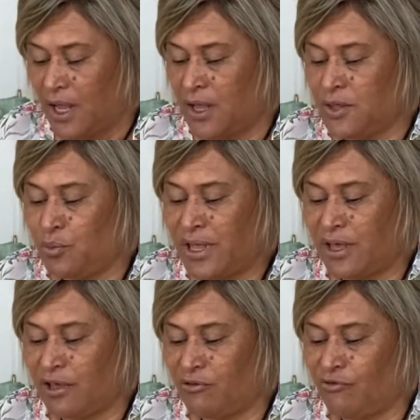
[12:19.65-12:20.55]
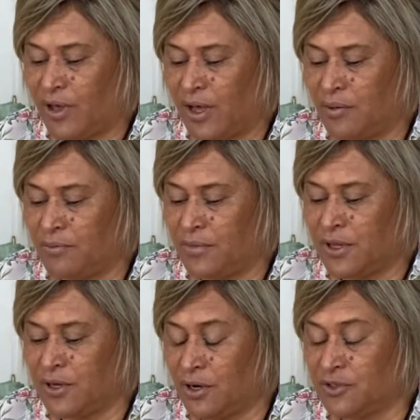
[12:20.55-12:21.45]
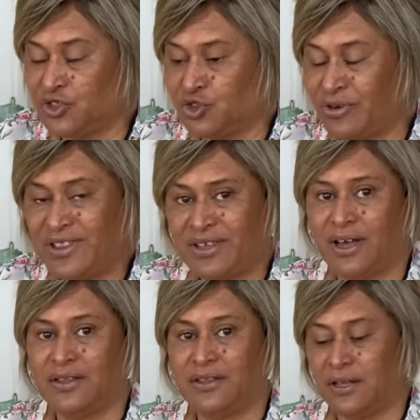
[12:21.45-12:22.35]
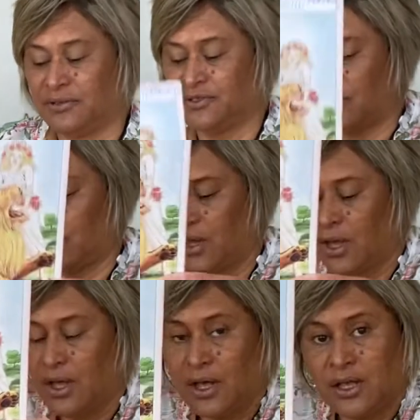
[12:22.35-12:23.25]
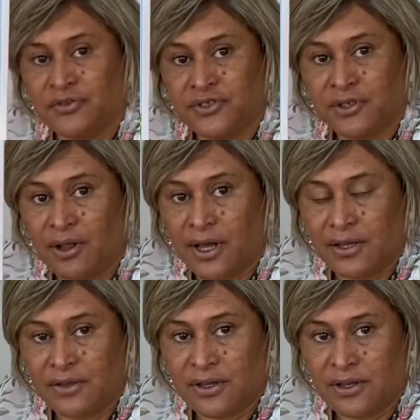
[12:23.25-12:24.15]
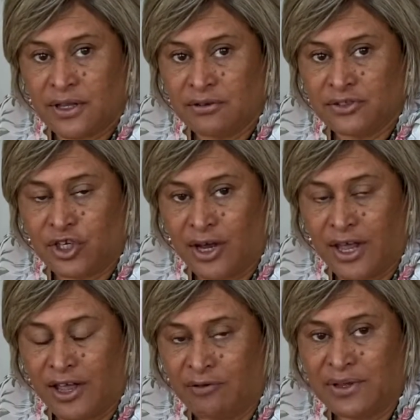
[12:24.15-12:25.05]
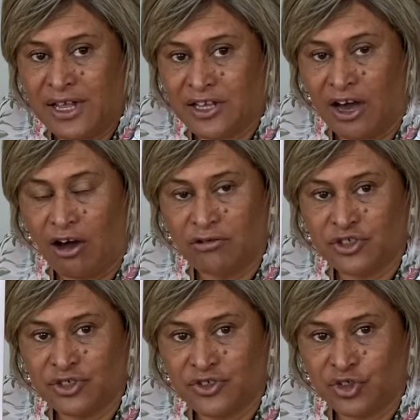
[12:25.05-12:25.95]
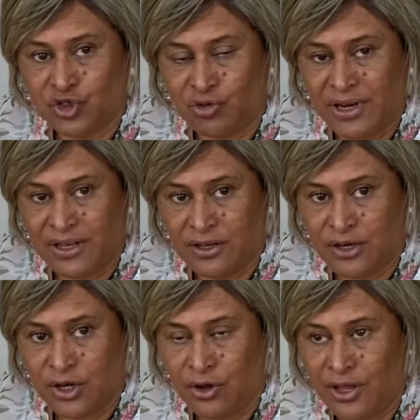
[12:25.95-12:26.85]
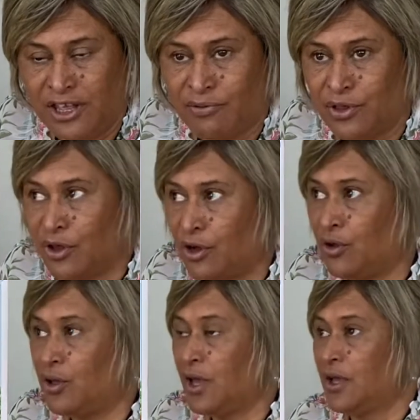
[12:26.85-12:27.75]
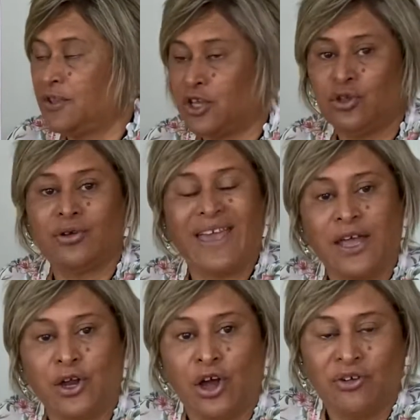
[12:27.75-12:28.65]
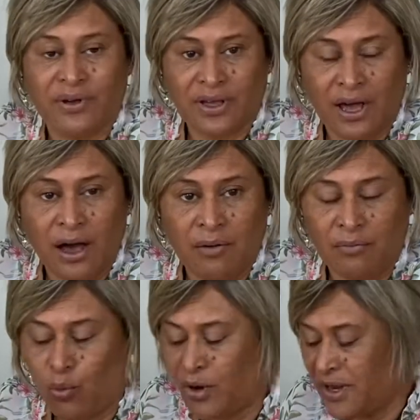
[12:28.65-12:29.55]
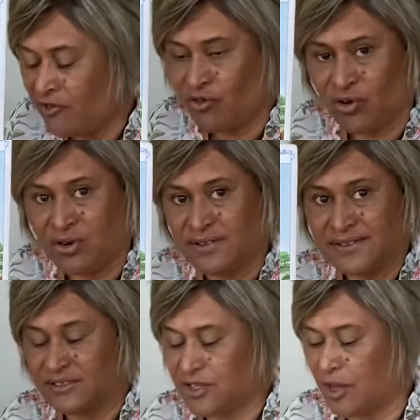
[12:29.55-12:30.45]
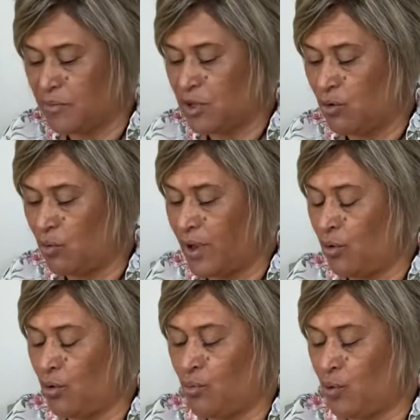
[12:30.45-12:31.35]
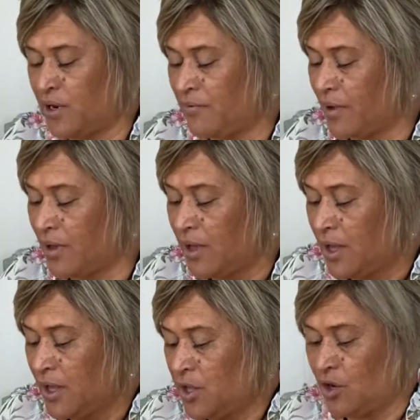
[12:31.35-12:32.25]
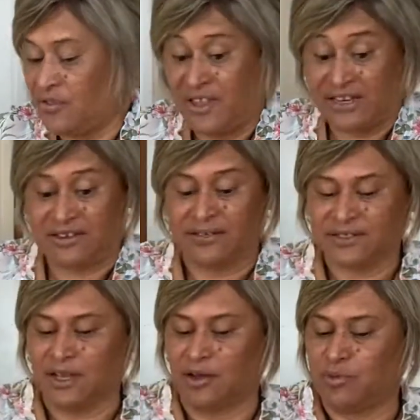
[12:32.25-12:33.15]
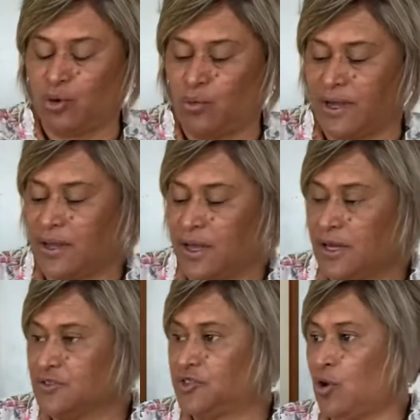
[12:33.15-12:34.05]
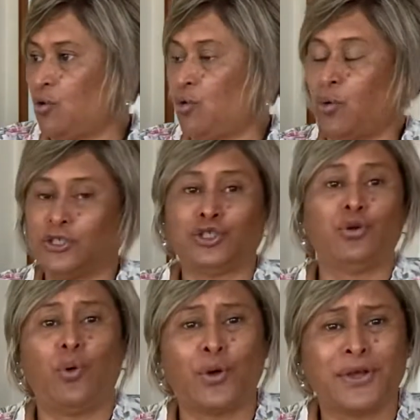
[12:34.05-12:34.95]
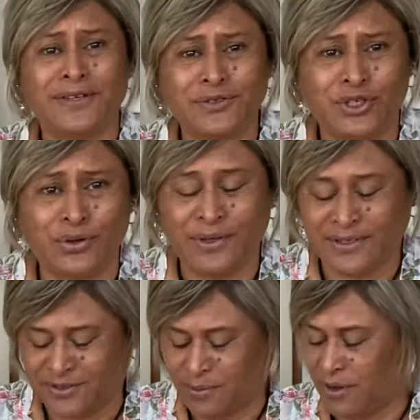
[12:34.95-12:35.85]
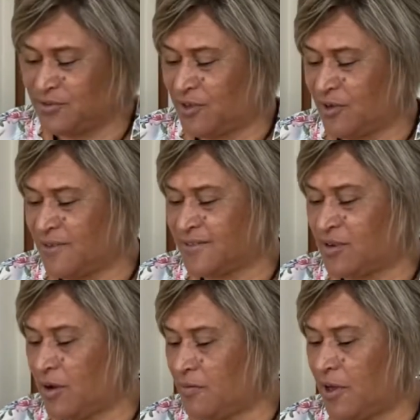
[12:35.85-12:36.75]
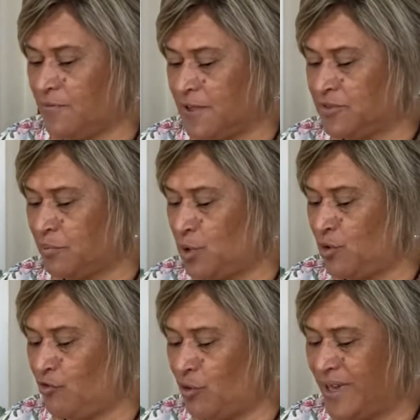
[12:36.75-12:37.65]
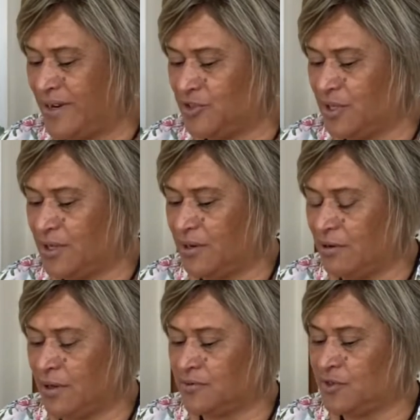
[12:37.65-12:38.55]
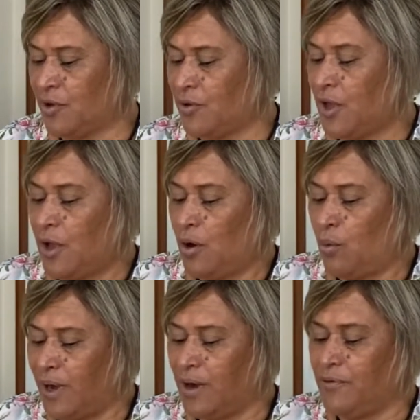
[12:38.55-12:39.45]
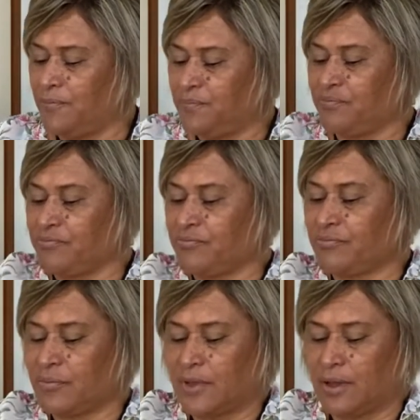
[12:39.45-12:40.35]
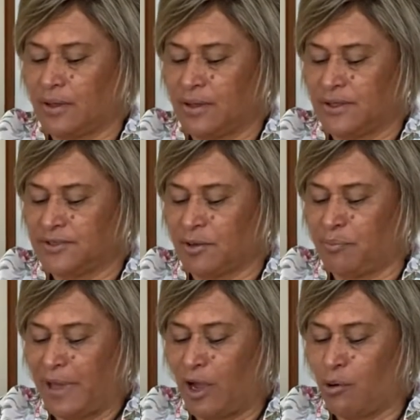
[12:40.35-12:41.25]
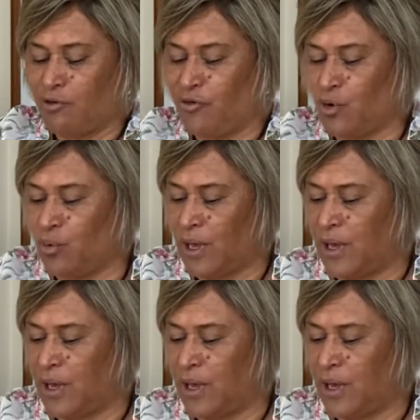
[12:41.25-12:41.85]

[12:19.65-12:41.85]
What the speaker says: And then we have, the Strength card there. So it's like there's, having that courage and strength, and, even though that you can overcome whatever it is that's coming your way, or whatever, that does come your way. So, or what you walk into as well. So it's kind of like there's a beautiful energy there. And so, wow, some powerful